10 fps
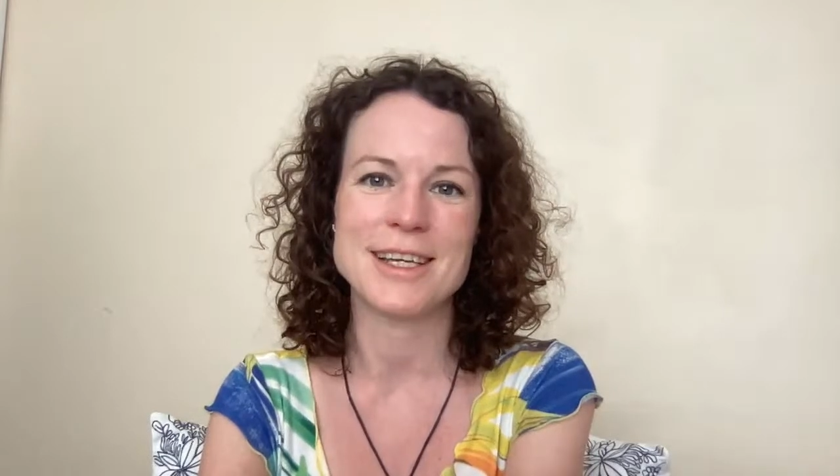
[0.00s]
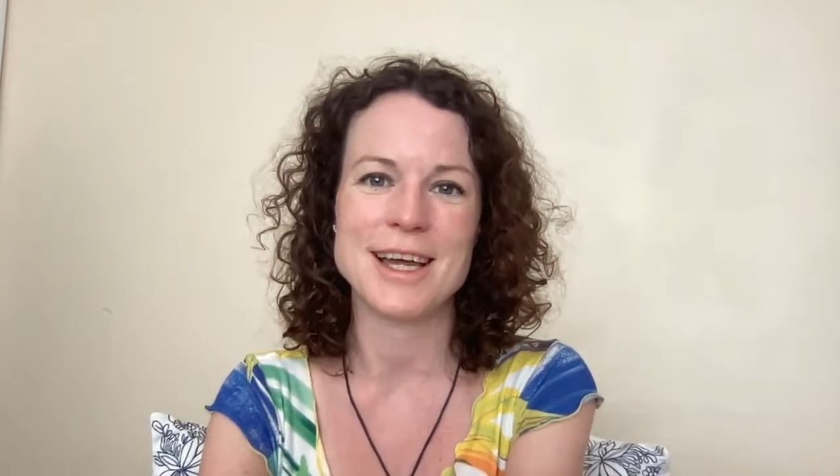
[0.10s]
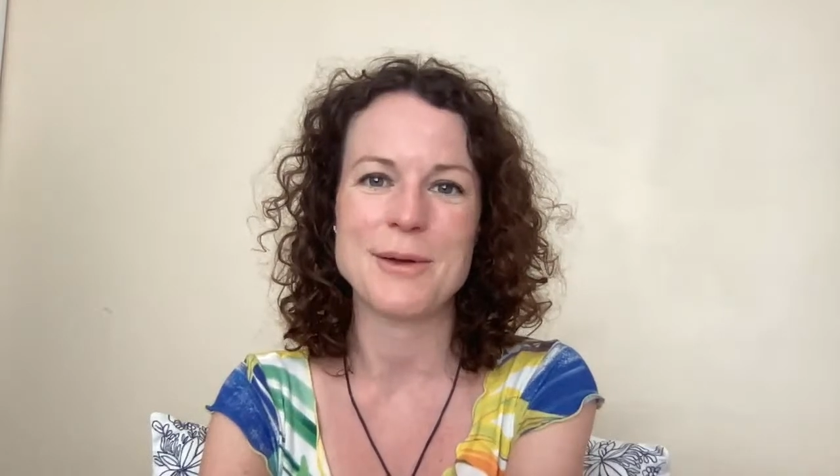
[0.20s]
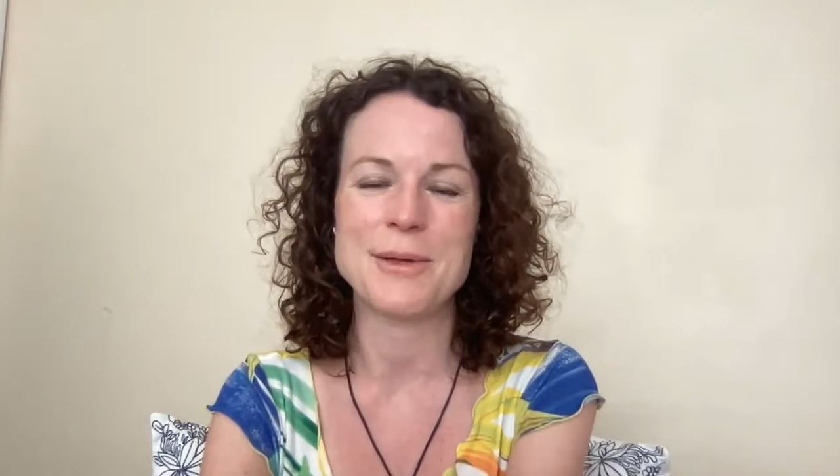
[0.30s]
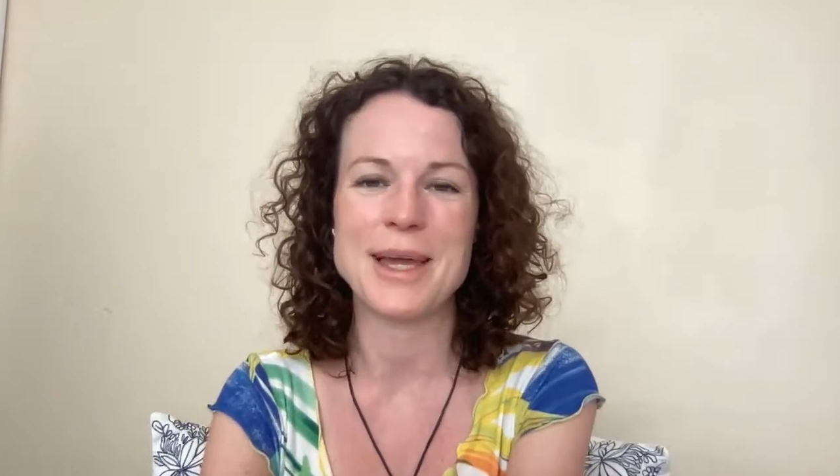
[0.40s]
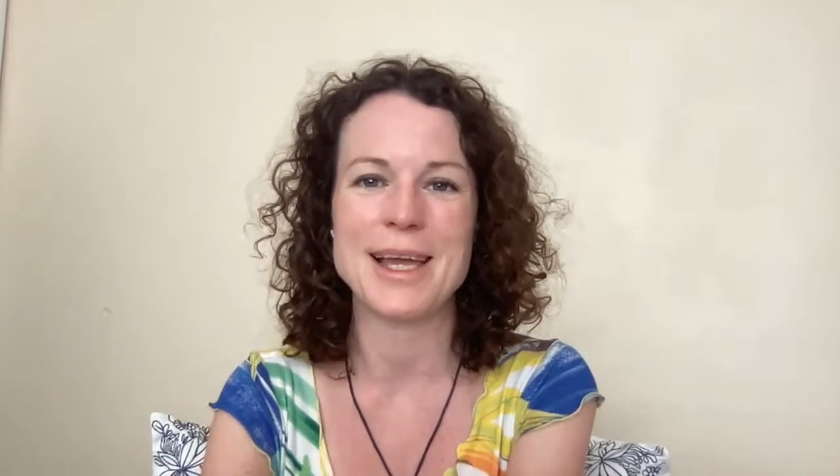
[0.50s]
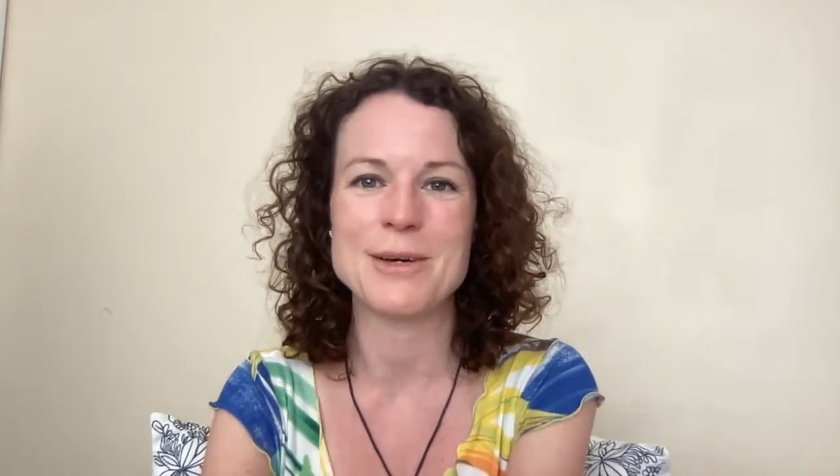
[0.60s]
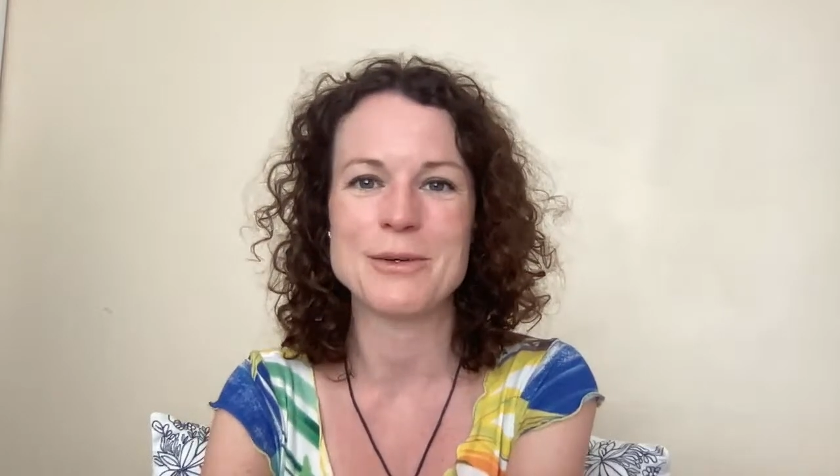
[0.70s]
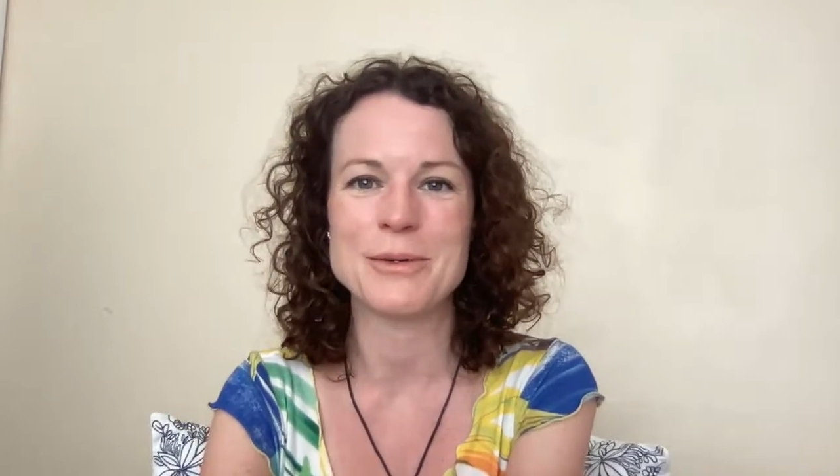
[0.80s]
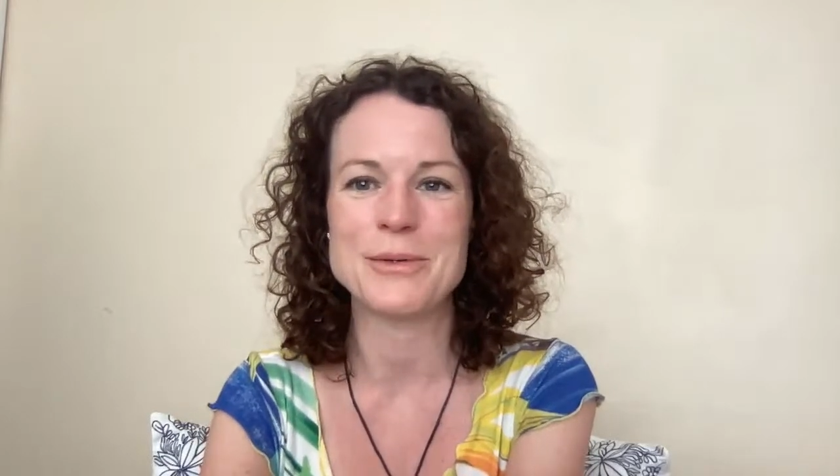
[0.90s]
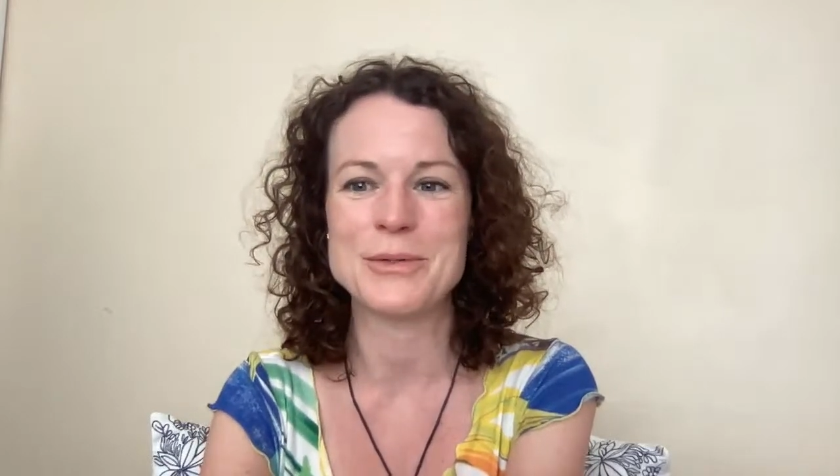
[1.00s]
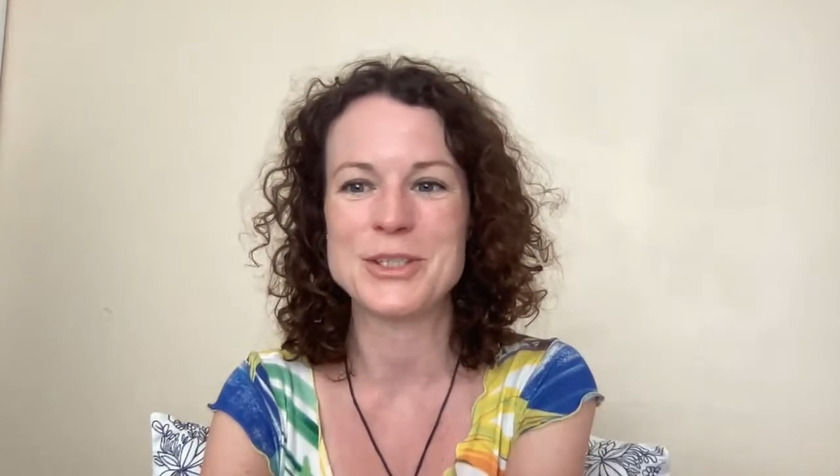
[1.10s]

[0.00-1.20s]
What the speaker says: how you're getting on your